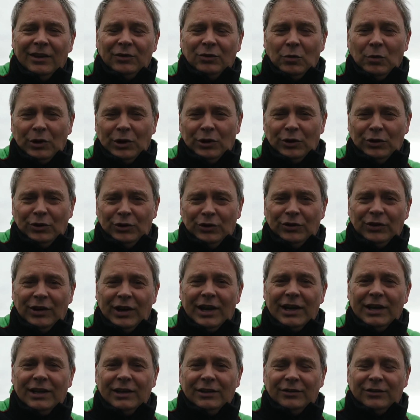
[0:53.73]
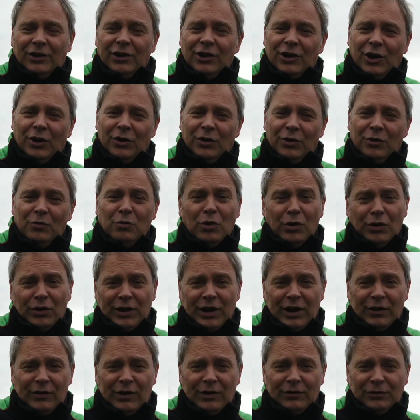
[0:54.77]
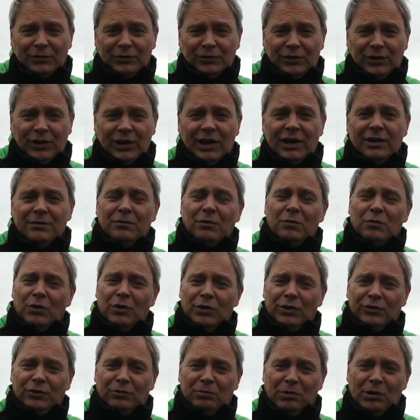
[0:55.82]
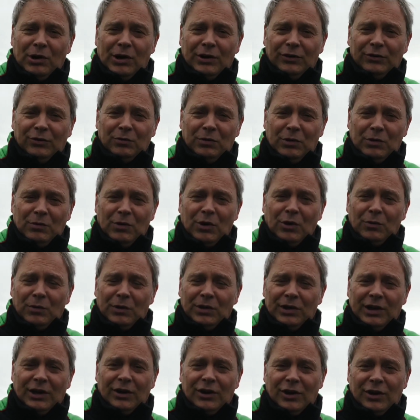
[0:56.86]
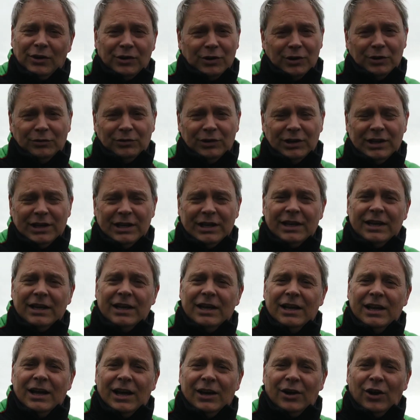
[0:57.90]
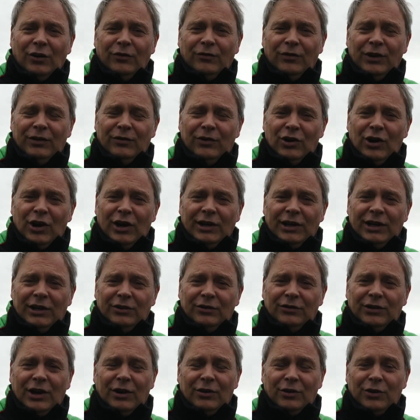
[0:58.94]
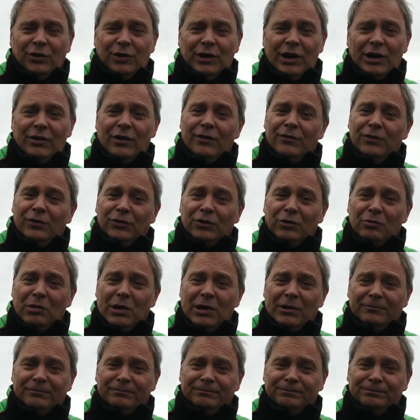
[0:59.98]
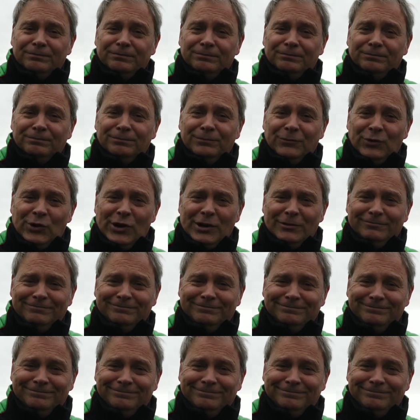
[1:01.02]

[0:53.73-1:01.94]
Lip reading: So what we're going to do today is going to go through one of the air rifles today for one of the suppliers that we work with now quite closely, and hopefully give you an idea just how good air rifles can be. Alright?